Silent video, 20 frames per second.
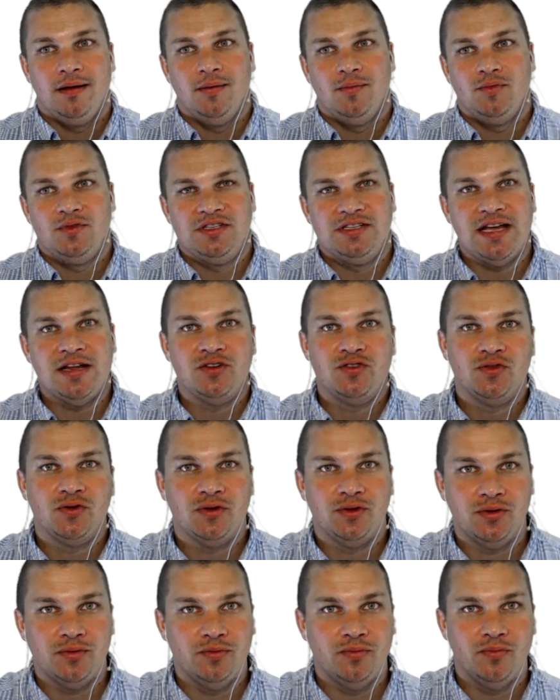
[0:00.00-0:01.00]

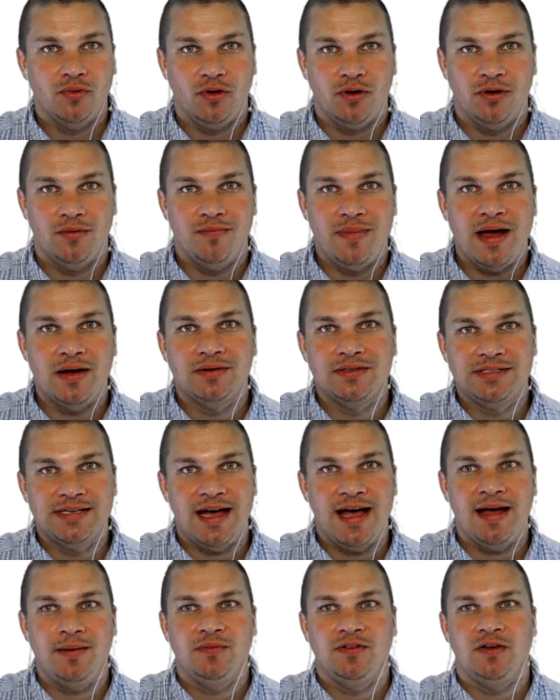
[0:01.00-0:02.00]
Central or Mountain
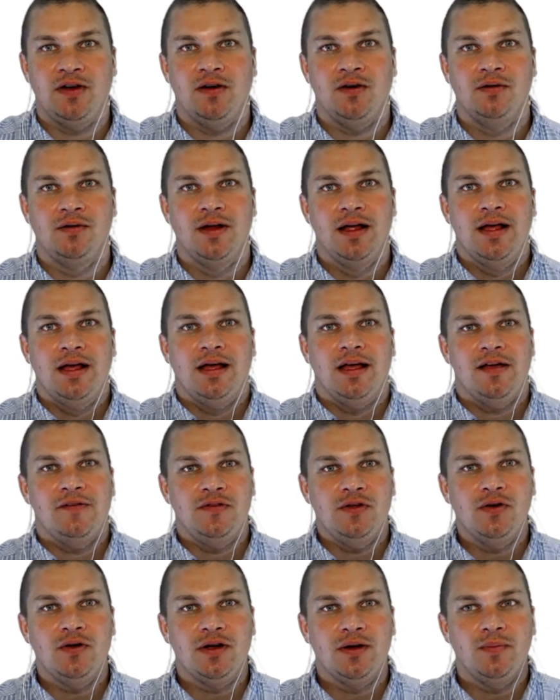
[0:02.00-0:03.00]
time zone.
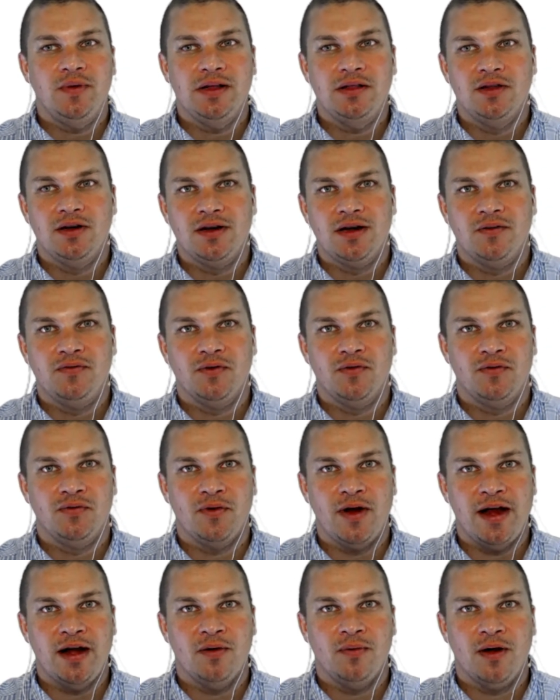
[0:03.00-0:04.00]
If you can be looking for
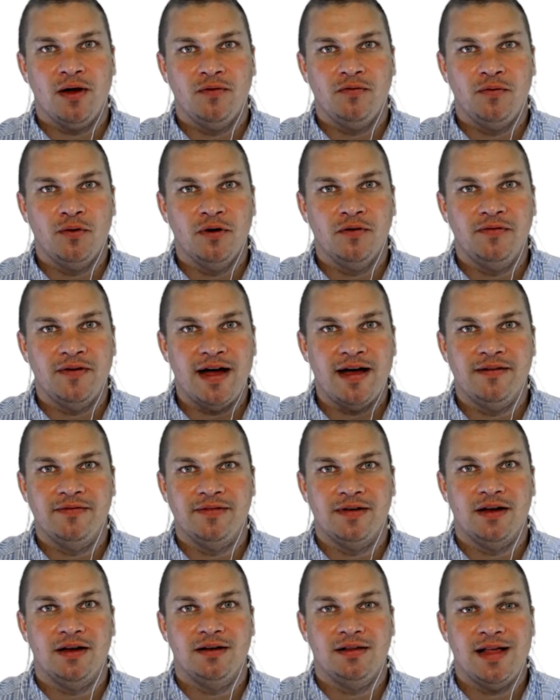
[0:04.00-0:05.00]
freight around 4 or
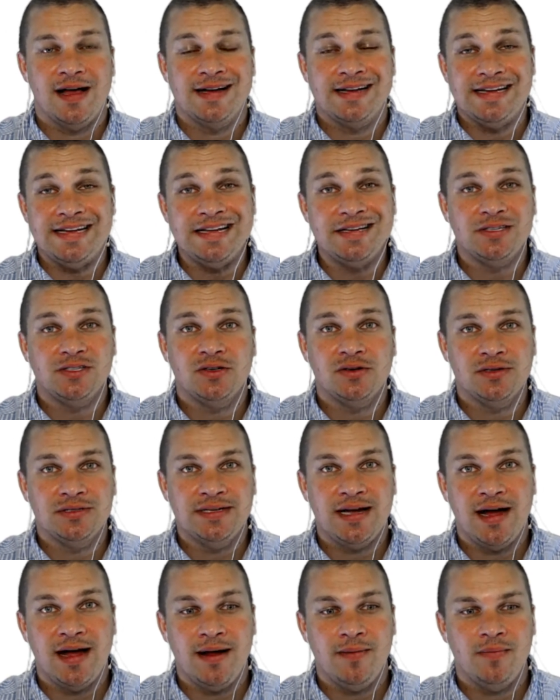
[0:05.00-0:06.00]
5 o'clock Eastern
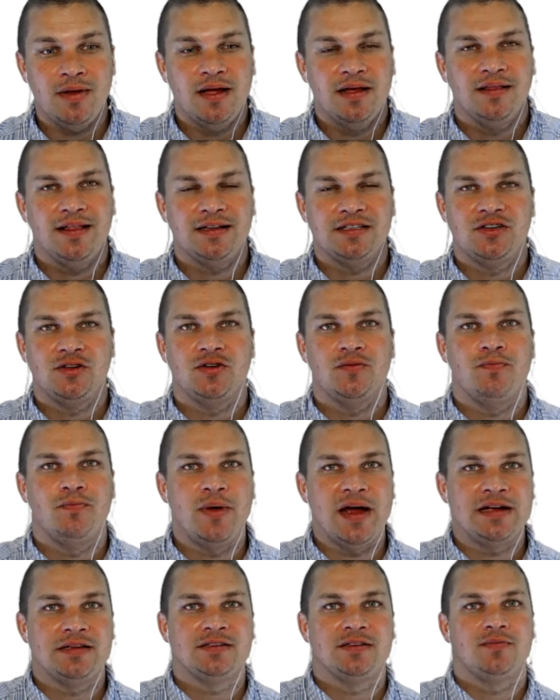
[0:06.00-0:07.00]
time, that's your
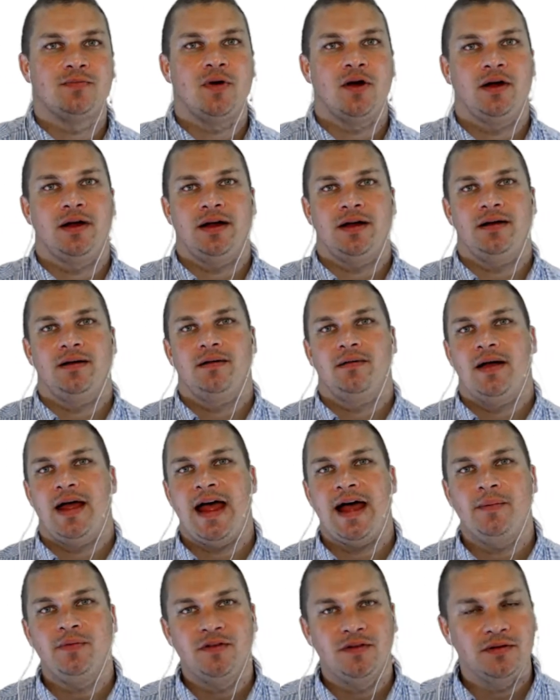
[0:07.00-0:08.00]
best market.
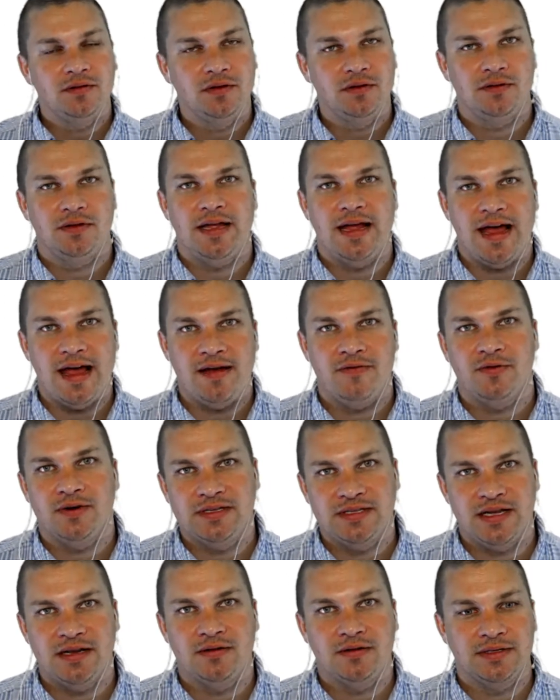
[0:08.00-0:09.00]
Absolutely every
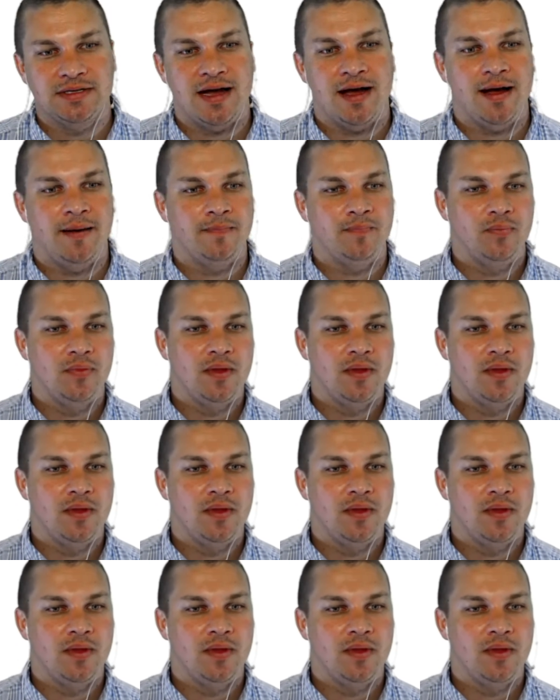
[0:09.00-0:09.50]
single time.